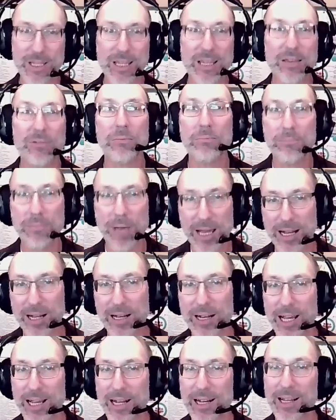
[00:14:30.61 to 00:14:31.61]
Even
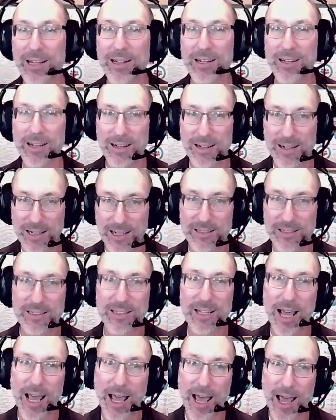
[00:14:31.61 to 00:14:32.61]
metadata needs
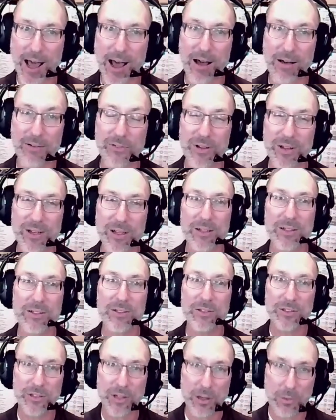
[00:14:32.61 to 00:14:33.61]
to have
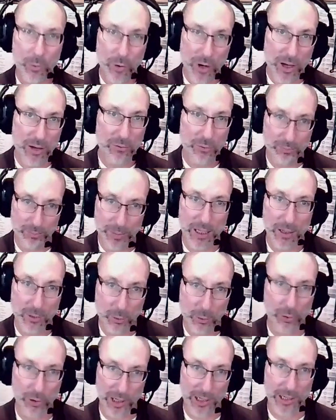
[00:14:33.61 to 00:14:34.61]
some way of being
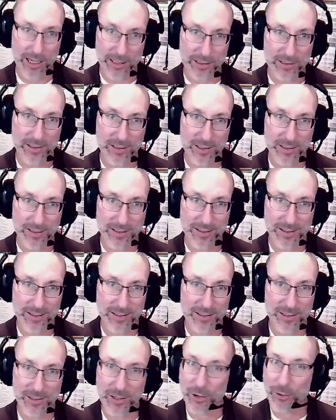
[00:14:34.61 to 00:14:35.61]
organized.
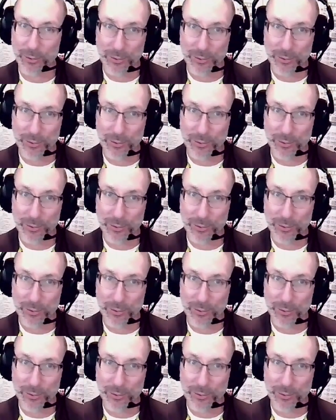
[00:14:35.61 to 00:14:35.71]
So